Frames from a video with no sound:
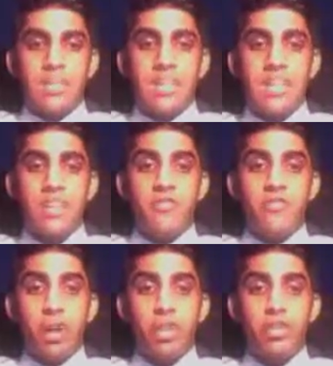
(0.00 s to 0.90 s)
The
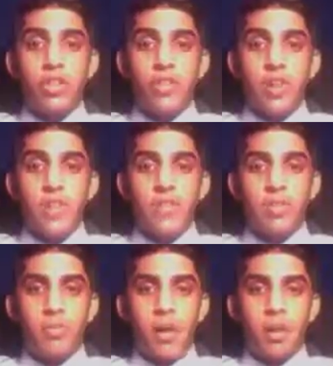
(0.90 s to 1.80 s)
first affirmative
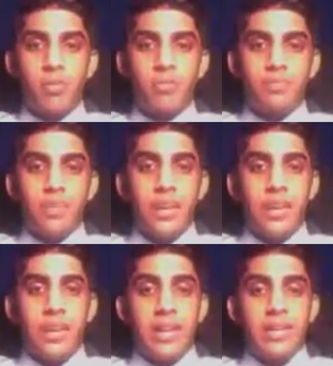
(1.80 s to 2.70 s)
rebuttal
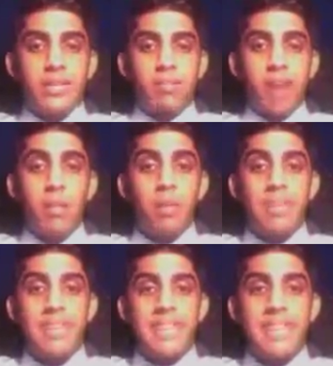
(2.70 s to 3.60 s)
is
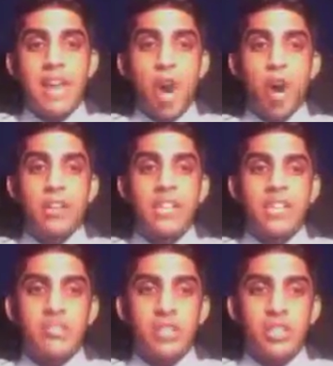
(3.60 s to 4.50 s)
probably the hardest
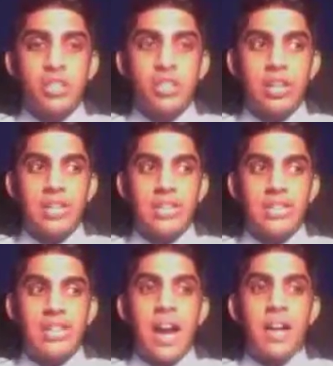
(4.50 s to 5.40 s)
speech in the
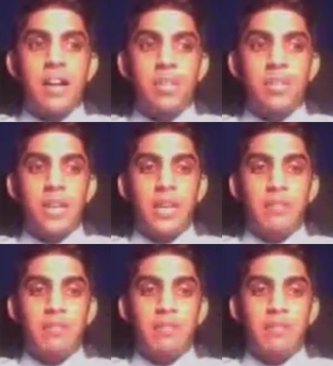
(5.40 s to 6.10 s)
entire debate.